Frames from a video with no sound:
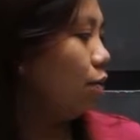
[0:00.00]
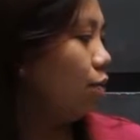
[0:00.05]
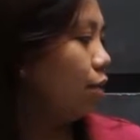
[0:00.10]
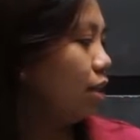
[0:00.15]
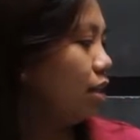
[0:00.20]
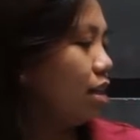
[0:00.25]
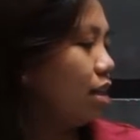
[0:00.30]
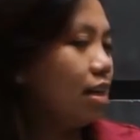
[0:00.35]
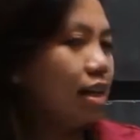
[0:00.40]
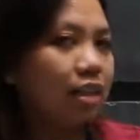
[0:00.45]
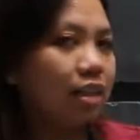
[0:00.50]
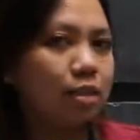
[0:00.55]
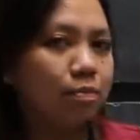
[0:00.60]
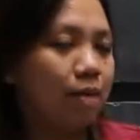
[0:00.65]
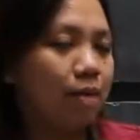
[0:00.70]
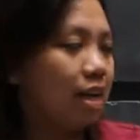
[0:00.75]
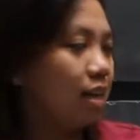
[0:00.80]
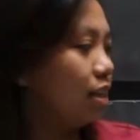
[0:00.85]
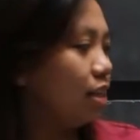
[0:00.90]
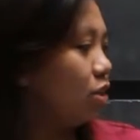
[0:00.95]
with an
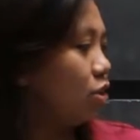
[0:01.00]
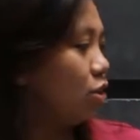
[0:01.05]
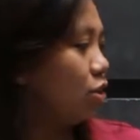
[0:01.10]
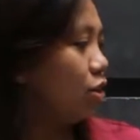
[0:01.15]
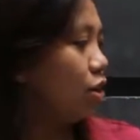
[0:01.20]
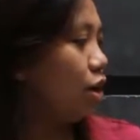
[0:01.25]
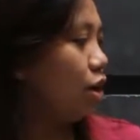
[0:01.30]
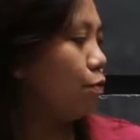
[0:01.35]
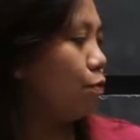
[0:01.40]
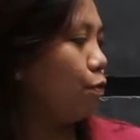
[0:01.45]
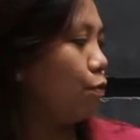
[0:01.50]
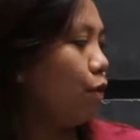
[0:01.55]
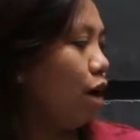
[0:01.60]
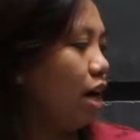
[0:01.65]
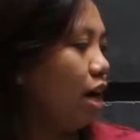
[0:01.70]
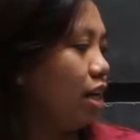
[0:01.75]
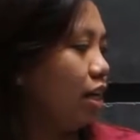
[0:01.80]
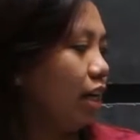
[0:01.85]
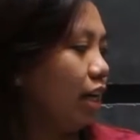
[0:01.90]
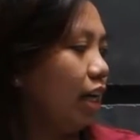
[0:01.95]
expenditure of
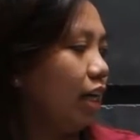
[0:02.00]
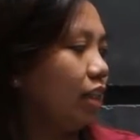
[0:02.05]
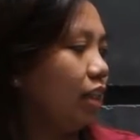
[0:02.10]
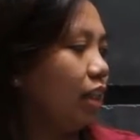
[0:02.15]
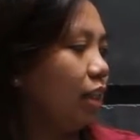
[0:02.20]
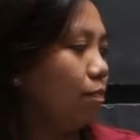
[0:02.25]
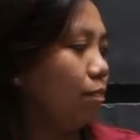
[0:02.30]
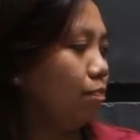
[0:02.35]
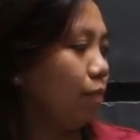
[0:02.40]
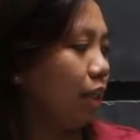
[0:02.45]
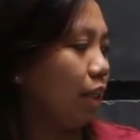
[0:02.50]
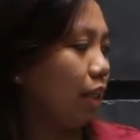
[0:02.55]
1 ATP.